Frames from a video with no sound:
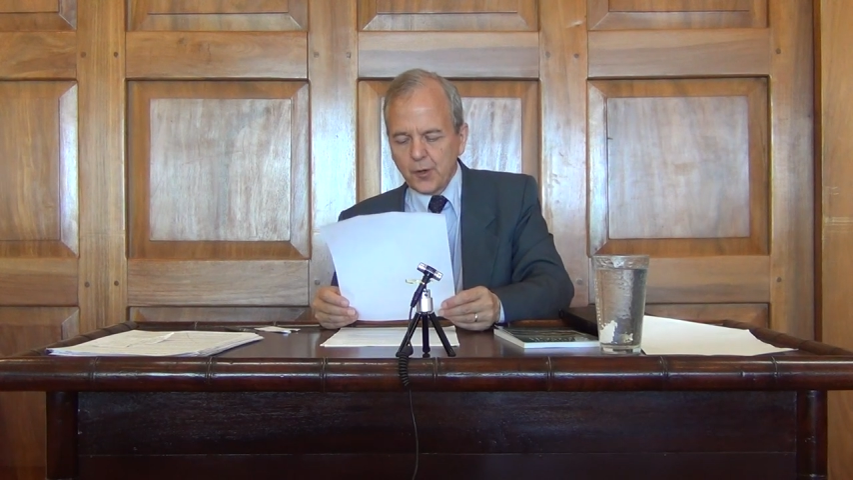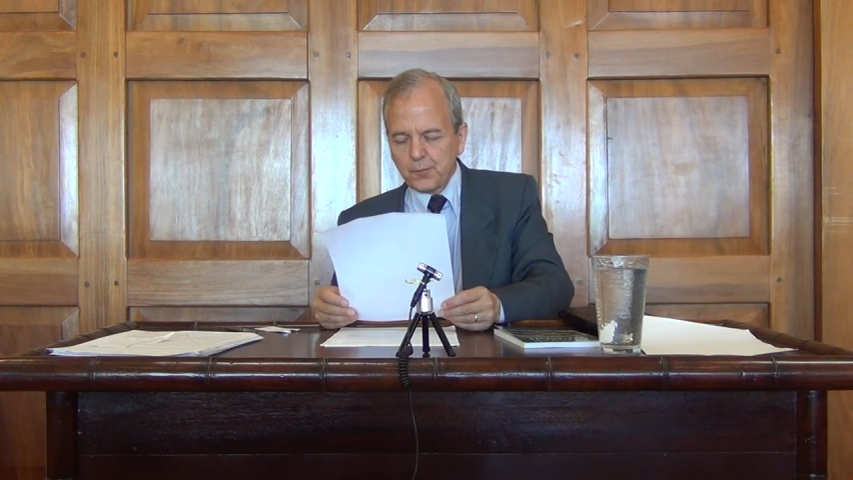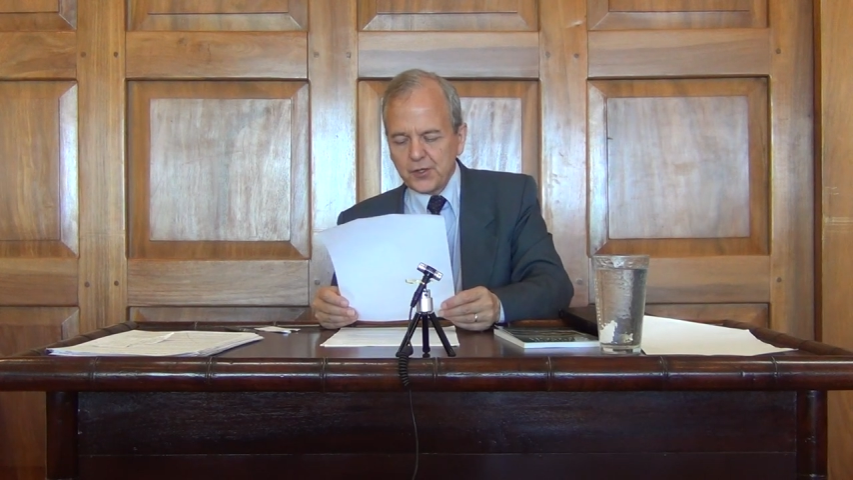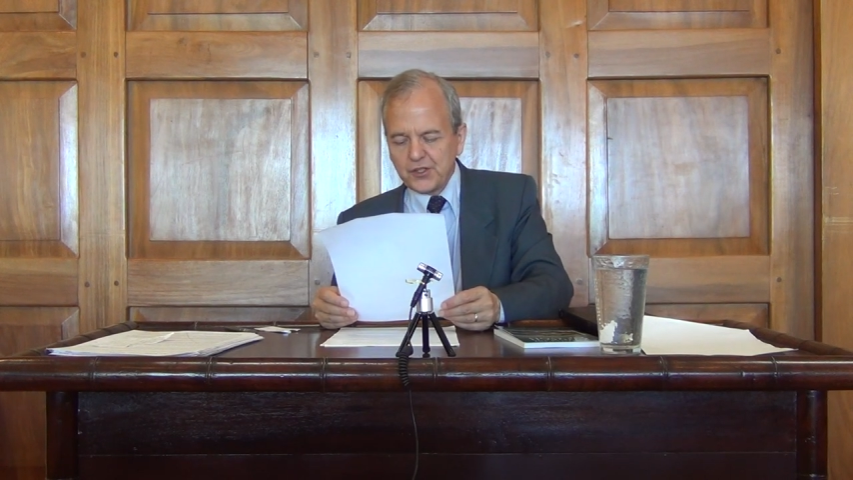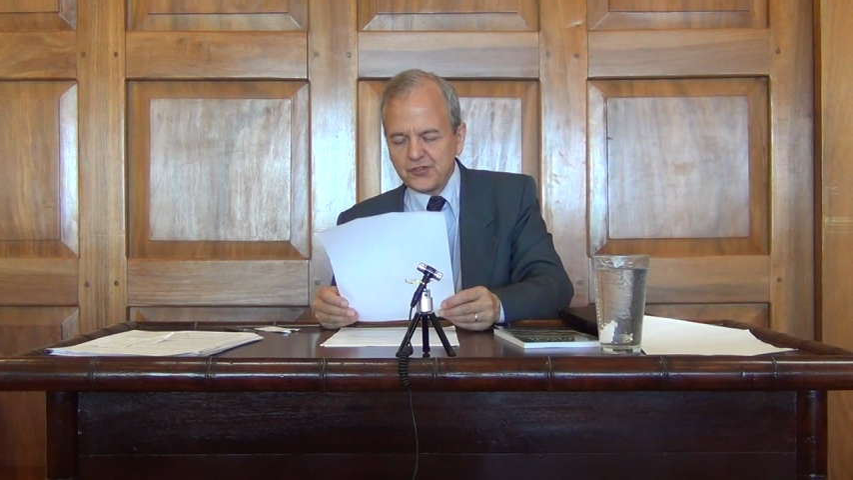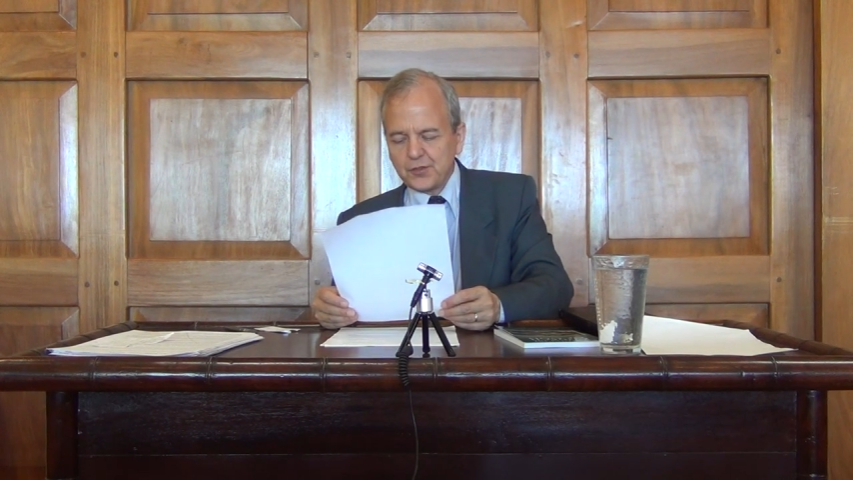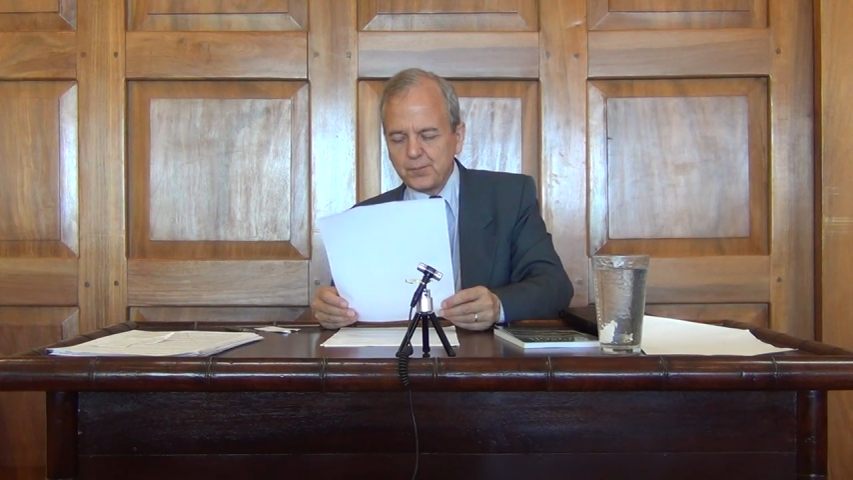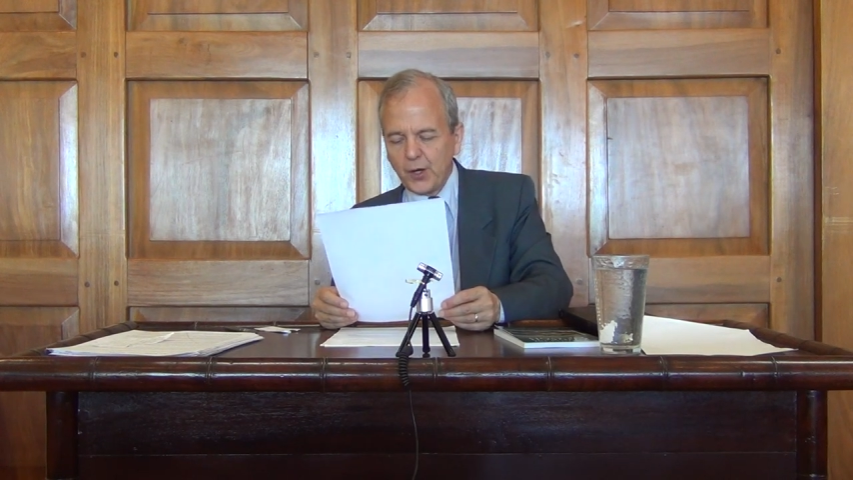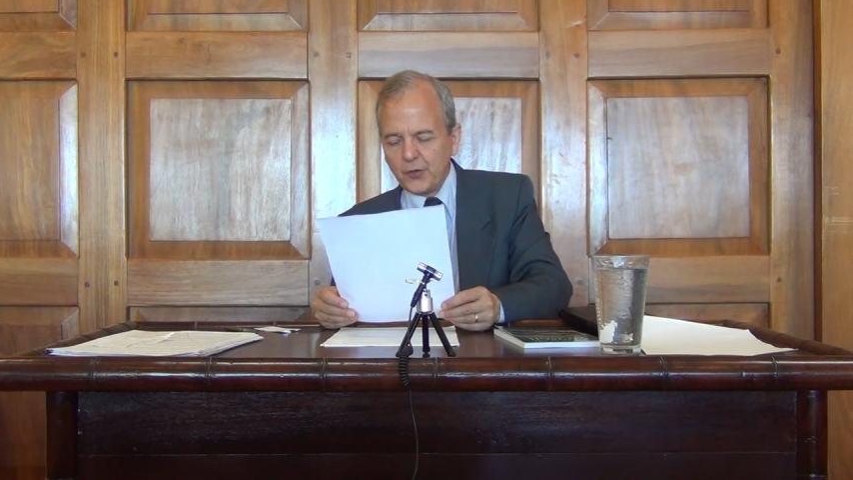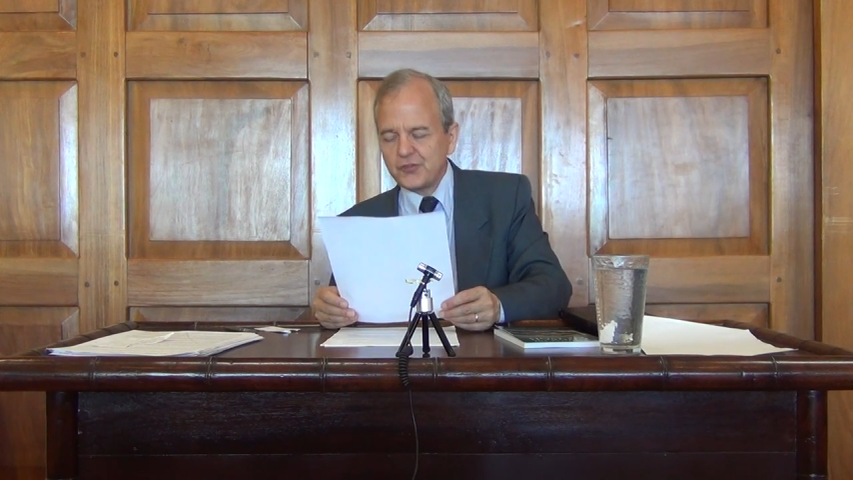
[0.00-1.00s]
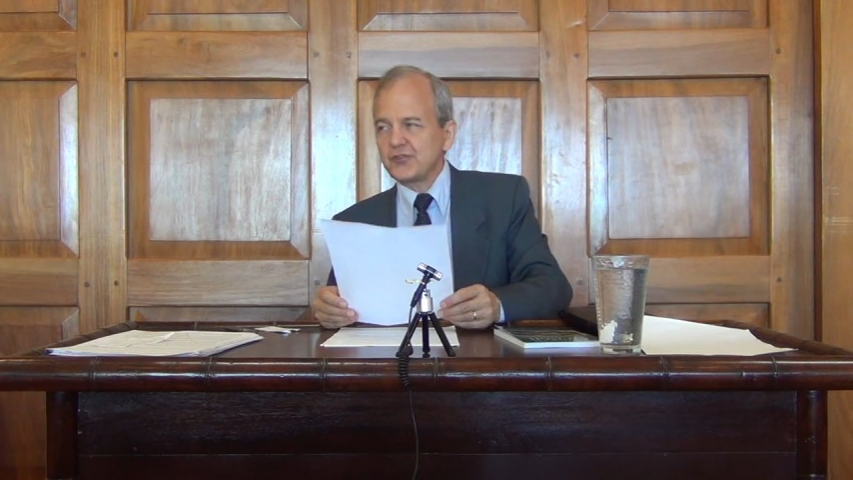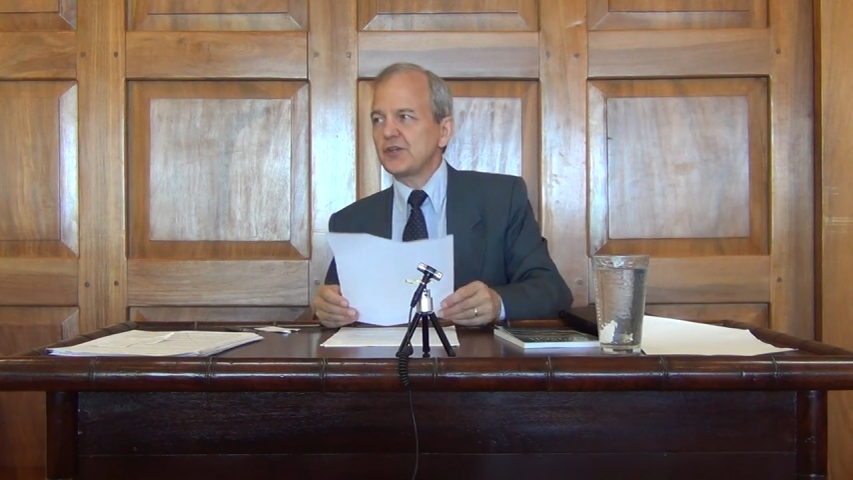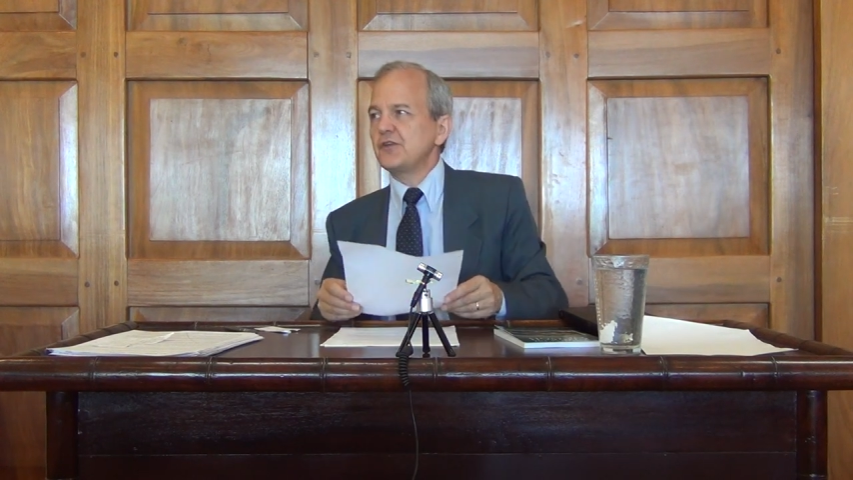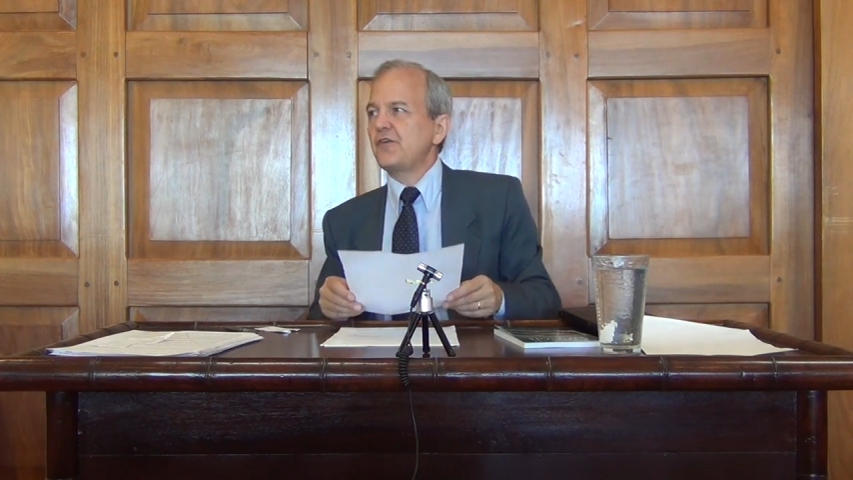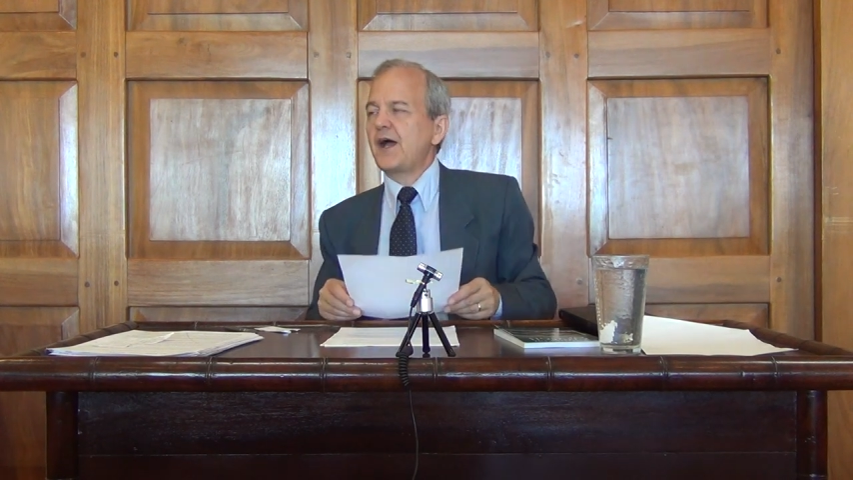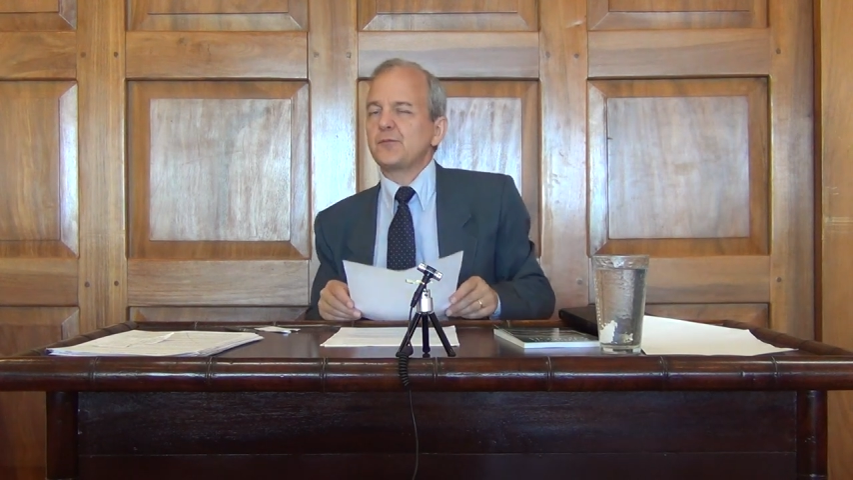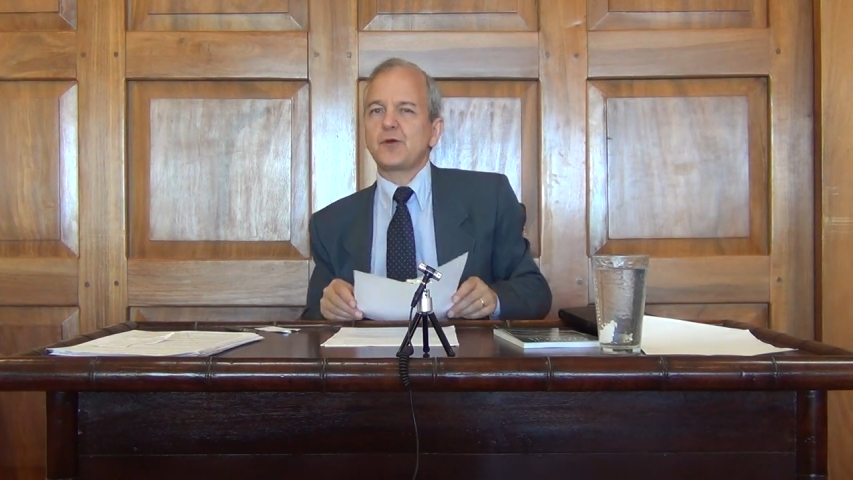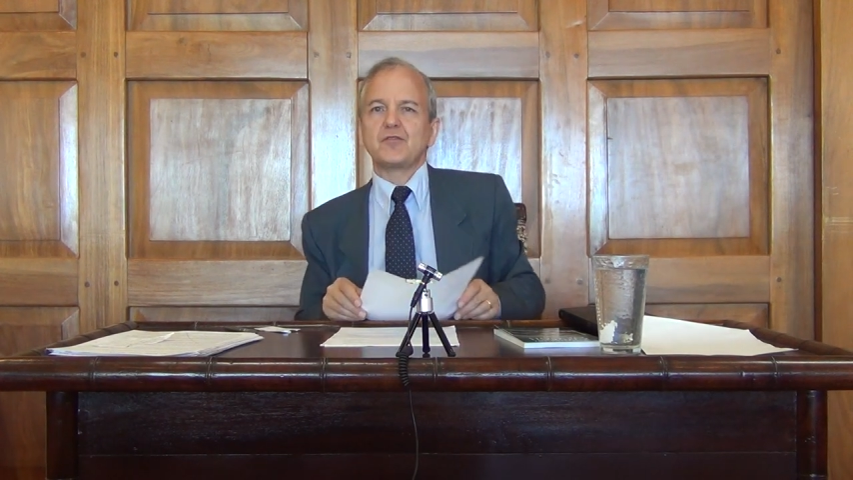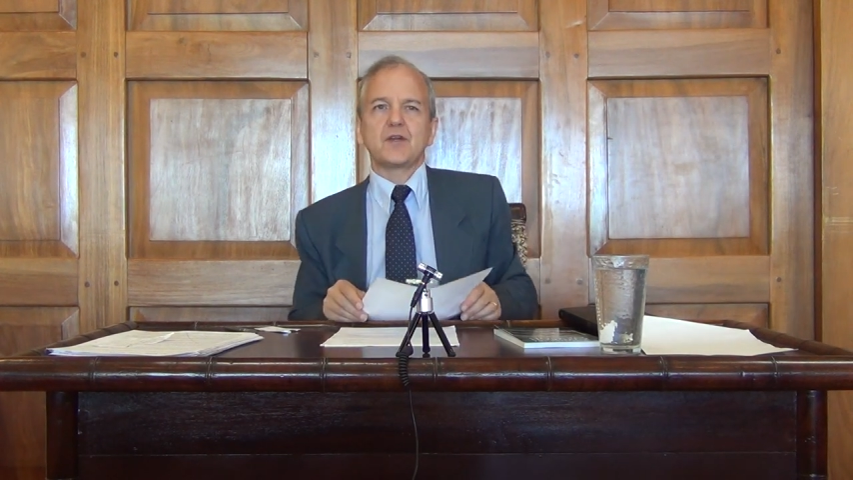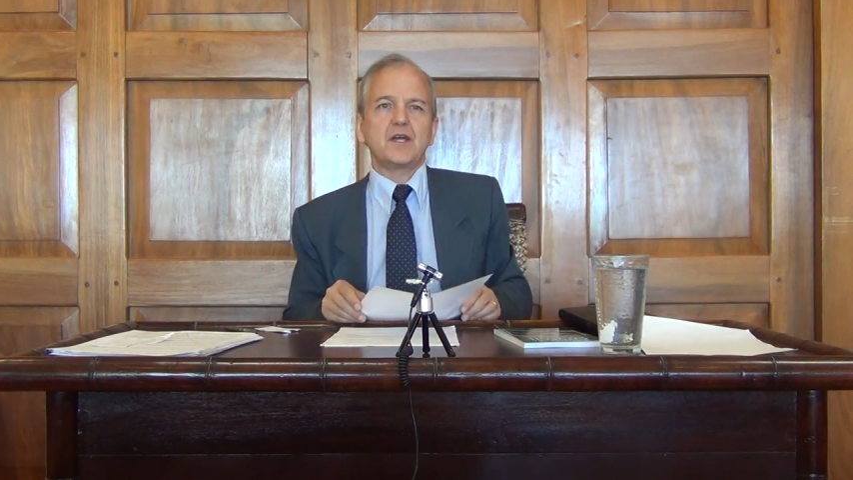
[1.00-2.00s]
presupposes a divine
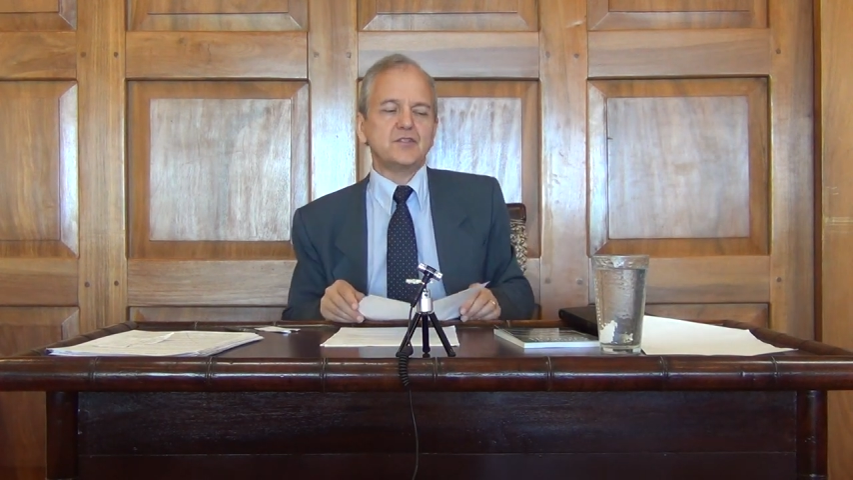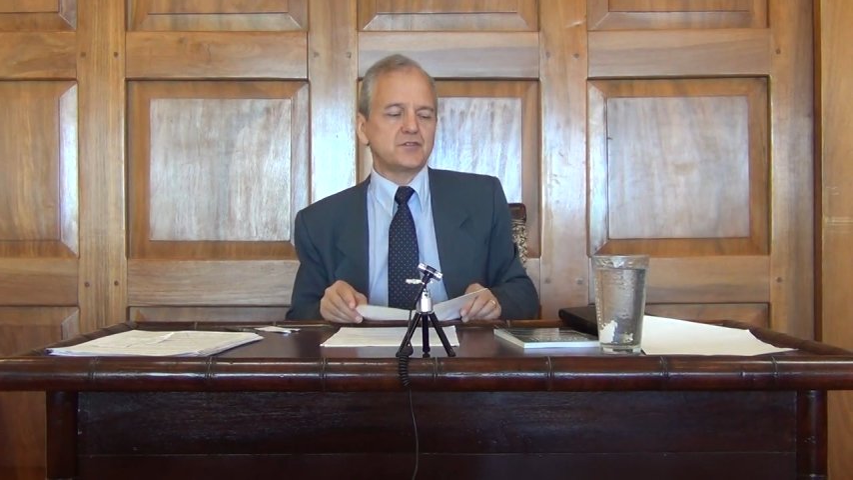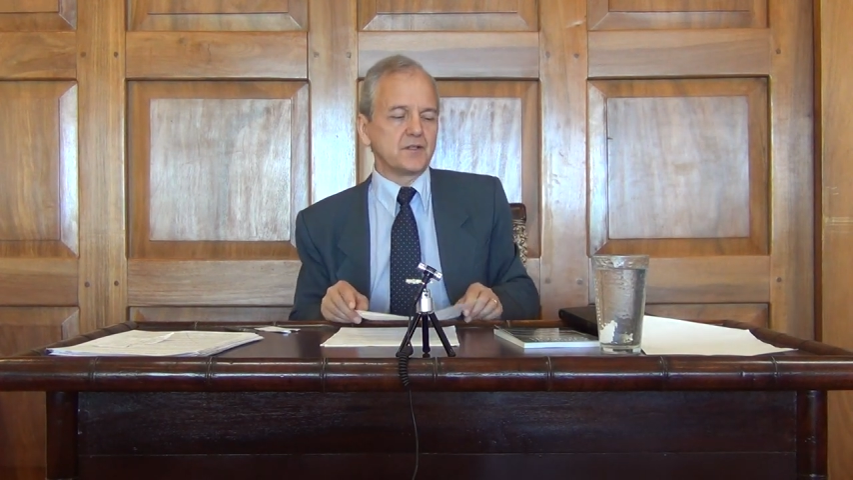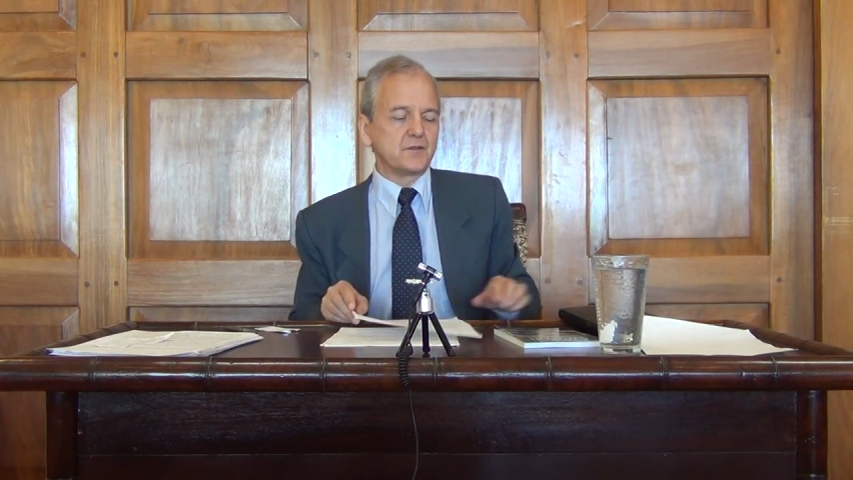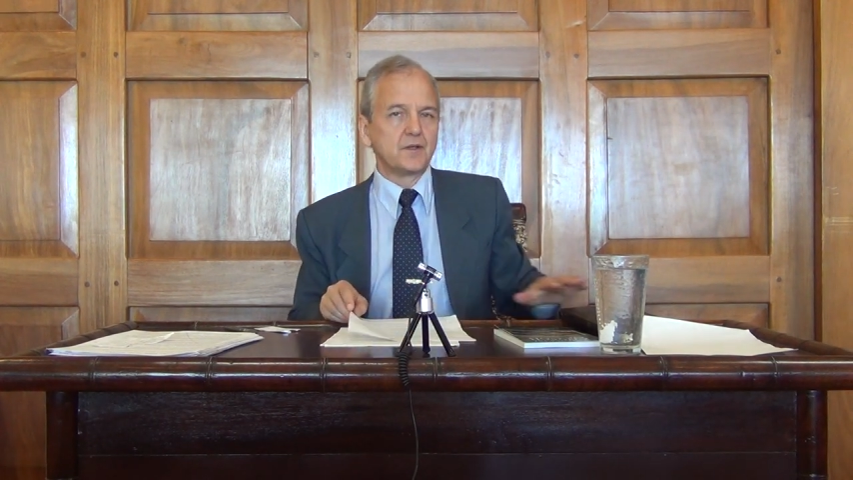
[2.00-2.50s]
revelation.